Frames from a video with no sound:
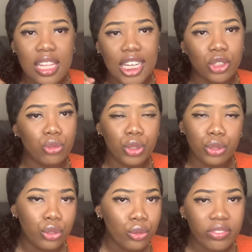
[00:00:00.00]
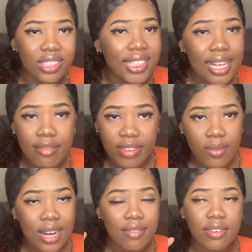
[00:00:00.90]
that you would use for D M V,
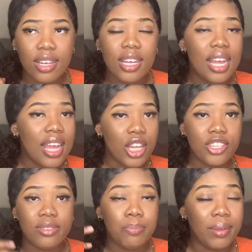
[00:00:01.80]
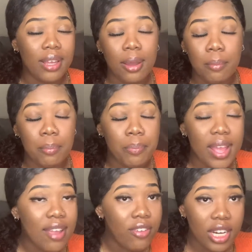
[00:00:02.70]
whatever. Just, um,
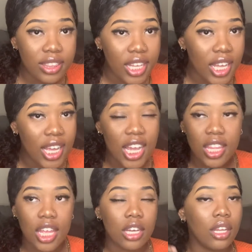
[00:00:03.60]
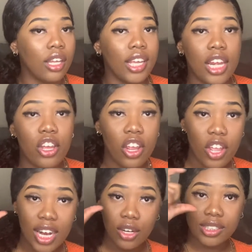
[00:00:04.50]
pay for the thing, and then get a,
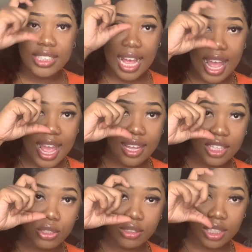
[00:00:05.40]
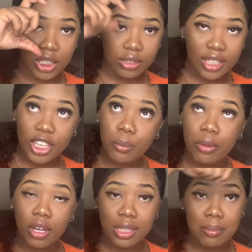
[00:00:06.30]
get a little tag, a little a little thingy you
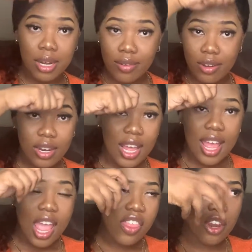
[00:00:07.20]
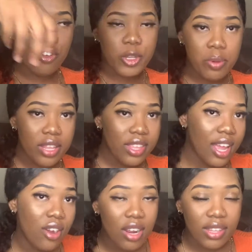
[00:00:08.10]
put on the mirror, and then you just put it
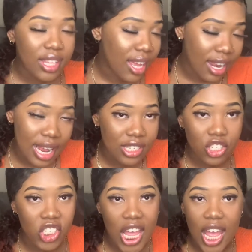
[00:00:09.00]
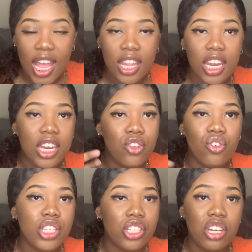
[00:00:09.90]
there, you leave it there, and that's just that, and you're
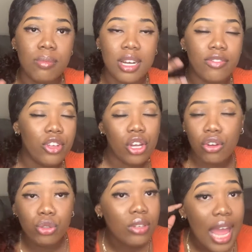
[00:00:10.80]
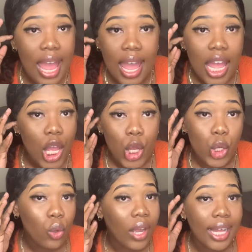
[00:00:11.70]
good to go. But if you don't do that,
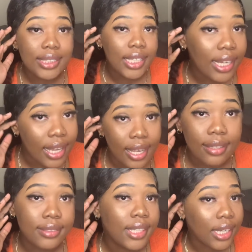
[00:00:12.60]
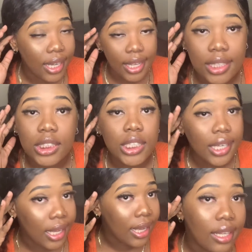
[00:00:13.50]
you're gonna get a ticket, ticket,
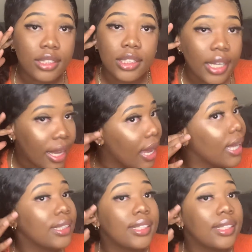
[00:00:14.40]
ticket, ticket,